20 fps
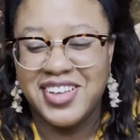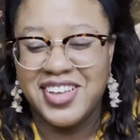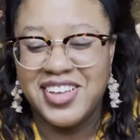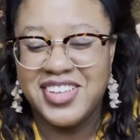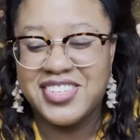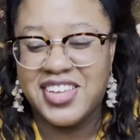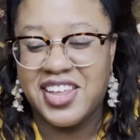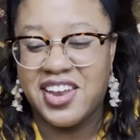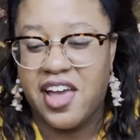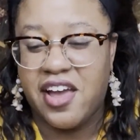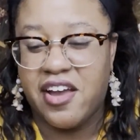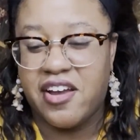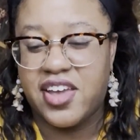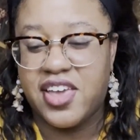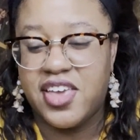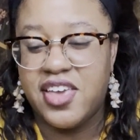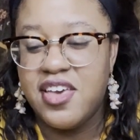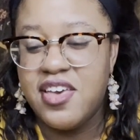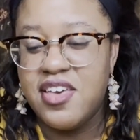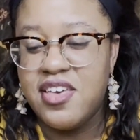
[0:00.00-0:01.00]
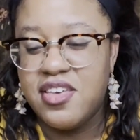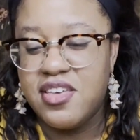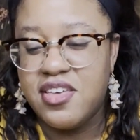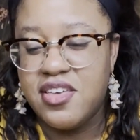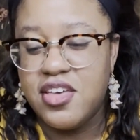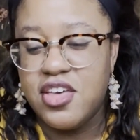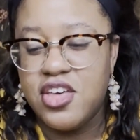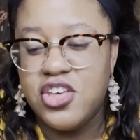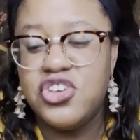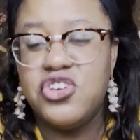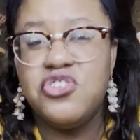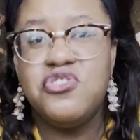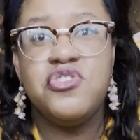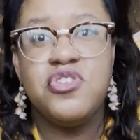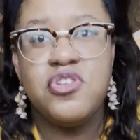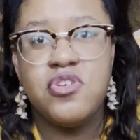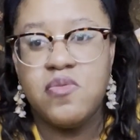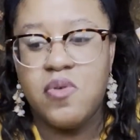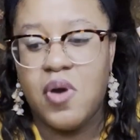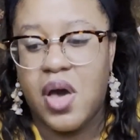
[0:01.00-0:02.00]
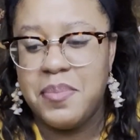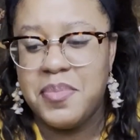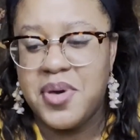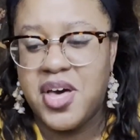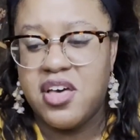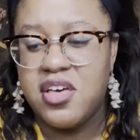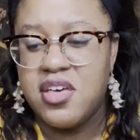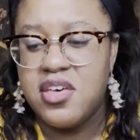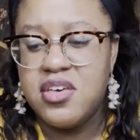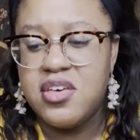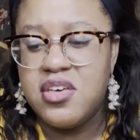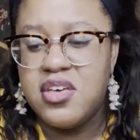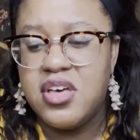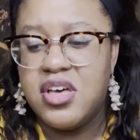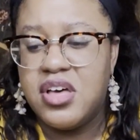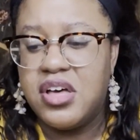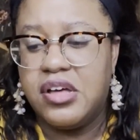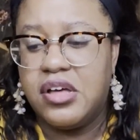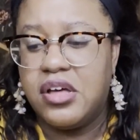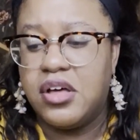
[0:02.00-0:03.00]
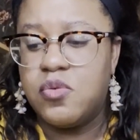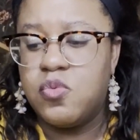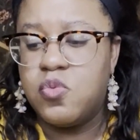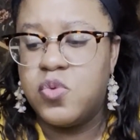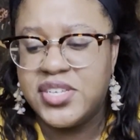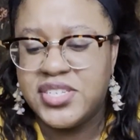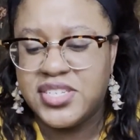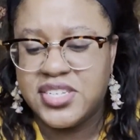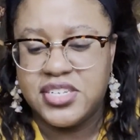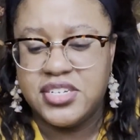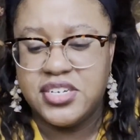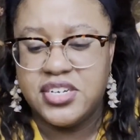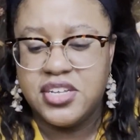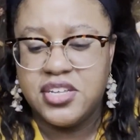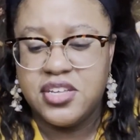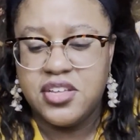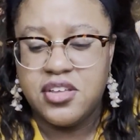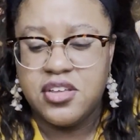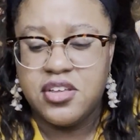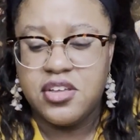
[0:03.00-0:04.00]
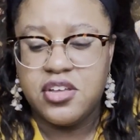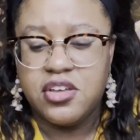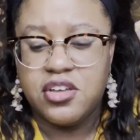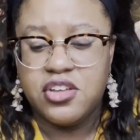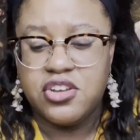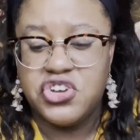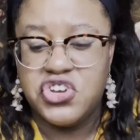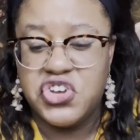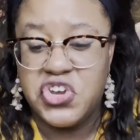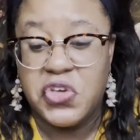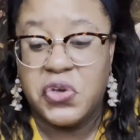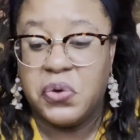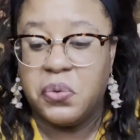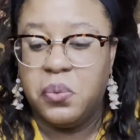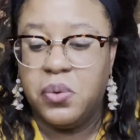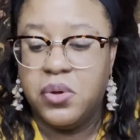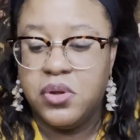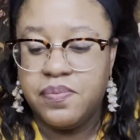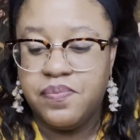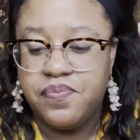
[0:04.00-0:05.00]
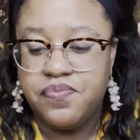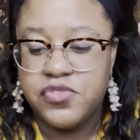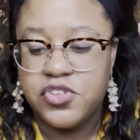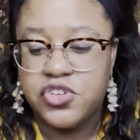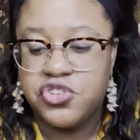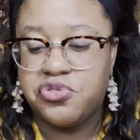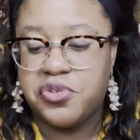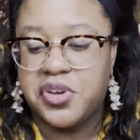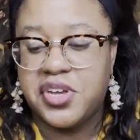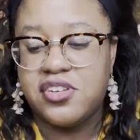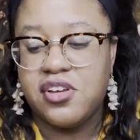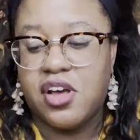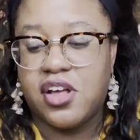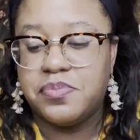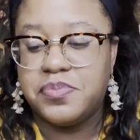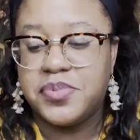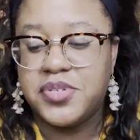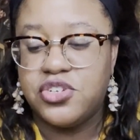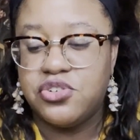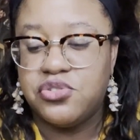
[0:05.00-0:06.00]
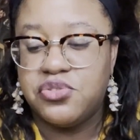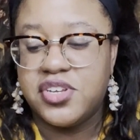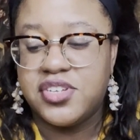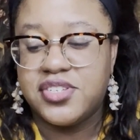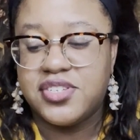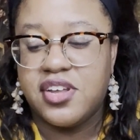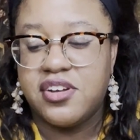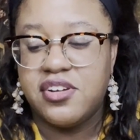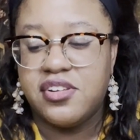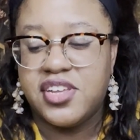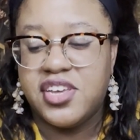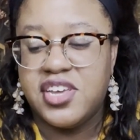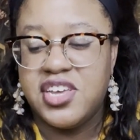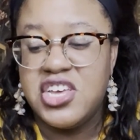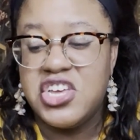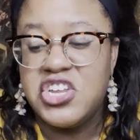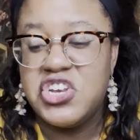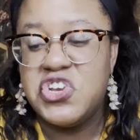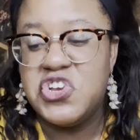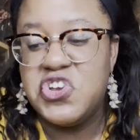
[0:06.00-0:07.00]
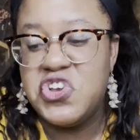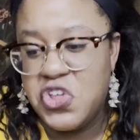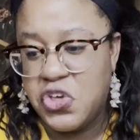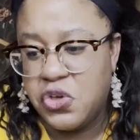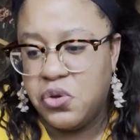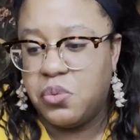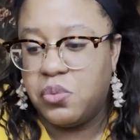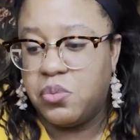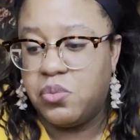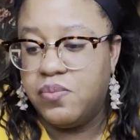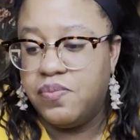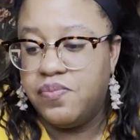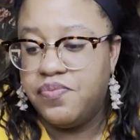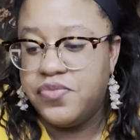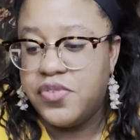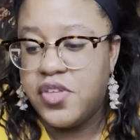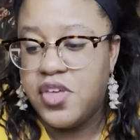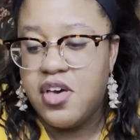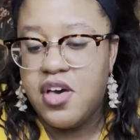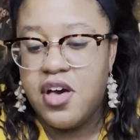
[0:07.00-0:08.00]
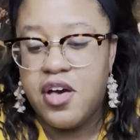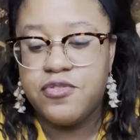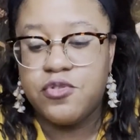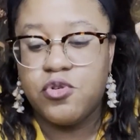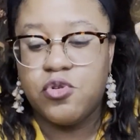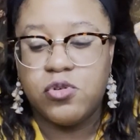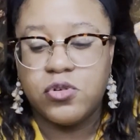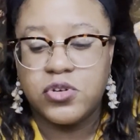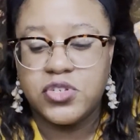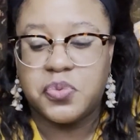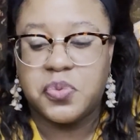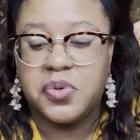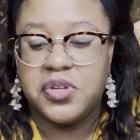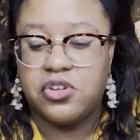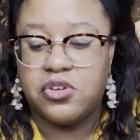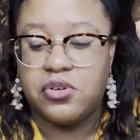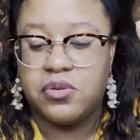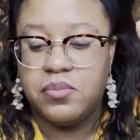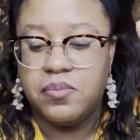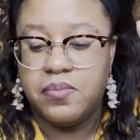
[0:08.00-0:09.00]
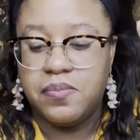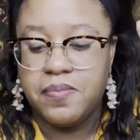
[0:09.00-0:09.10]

said Harry. You knew I'm a wizard. Knew, shrieked Aunt Petunia suddenly. Knew. Of course we knew.